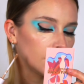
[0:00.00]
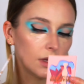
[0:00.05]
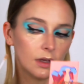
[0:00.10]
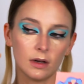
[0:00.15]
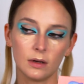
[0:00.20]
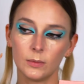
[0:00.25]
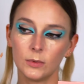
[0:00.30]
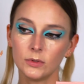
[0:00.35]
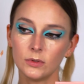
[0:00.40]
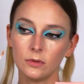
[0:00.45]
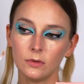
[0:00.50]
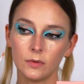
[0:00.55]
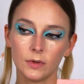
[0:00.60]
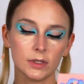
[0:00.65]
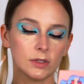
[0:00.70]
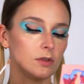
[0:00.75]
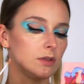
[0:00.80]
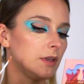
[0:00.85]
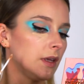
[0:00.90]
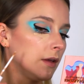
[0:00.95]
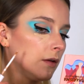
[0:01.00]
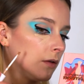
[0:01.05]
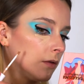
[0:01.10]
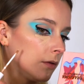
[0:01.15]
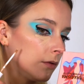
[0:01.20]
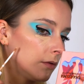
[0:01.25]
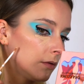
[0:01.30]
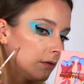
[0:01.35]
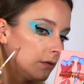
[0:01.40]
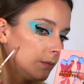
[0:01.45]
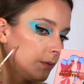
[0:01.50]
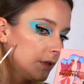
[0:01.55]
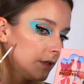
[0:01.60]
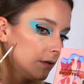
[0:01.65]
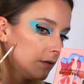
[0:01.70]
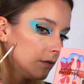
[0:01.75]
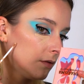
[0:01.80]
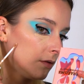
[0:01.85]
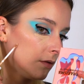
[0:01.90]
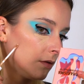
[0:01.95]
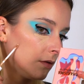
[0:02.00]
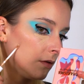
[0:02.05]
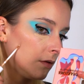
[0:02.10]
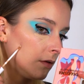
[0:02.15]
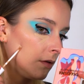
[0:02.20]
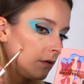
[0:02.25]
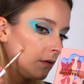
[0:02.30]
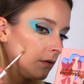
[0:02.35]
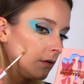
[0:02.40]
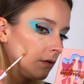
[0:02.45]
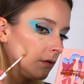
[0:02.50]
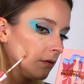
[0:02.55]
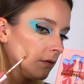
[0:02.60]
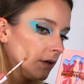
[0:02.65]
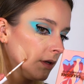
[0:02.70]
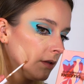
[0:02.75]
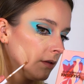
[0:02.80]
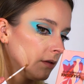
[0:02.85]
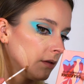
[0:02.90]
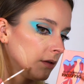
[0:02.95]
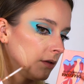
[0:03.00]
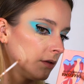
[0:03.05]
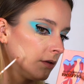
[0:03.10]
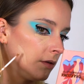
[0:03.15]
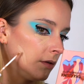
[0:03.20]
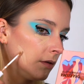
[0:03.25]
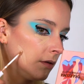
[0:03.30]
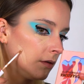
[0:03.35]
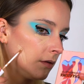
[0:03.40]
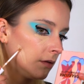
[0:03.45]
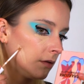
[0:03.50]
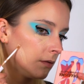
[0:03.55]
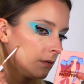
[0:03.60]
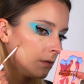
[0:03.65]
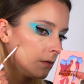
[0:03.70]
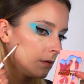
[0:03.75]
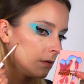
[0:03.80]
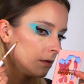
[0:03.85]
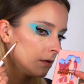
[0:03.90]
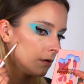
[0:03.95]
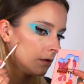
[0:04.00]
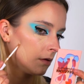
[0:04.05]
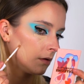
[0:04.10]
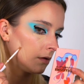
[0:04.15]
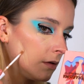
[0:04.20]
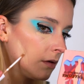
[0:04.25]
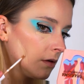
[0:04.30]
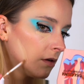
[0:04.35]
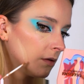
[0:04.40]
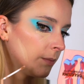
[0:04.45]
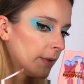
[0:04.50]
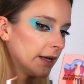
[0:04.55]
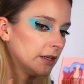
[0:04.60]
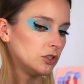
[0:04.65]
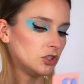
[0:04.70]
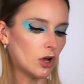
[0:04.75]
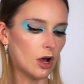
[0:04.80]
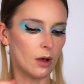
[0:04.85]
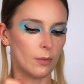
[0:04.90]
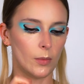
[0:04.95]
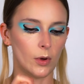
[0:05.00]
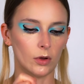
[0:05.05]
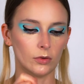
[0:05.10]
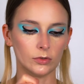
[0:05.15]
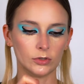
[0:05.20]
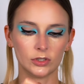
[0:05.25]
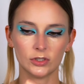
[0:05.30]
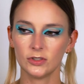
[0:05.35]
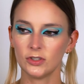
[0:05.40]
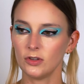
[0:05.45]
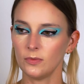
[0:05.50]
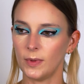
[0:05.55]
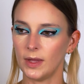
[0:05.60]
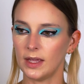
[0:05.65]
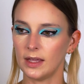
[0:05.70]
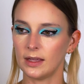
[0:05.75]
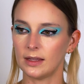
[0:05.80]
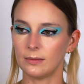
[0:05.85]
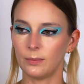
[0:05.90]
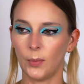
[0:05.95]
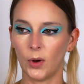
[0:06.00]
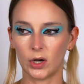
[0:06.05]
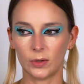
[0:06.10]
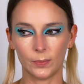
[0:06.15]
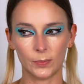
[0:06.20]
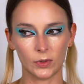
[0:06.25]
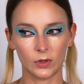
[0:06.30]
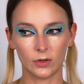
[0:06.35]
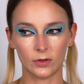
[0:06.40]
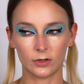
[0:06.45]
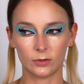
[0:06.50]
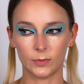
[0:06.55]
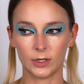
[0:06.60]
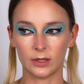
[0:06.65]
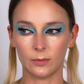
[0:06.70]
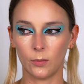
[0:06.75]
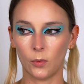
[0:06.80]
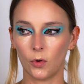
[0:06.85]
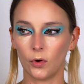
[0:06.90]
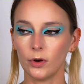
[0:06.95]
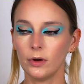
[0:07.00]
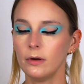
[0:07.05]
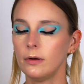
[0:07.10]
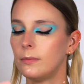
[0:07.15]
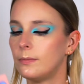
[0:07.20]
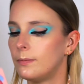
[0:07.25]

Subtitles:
and I'm also going to take a little bit right here on my jawbone just to make it pop a little bit more.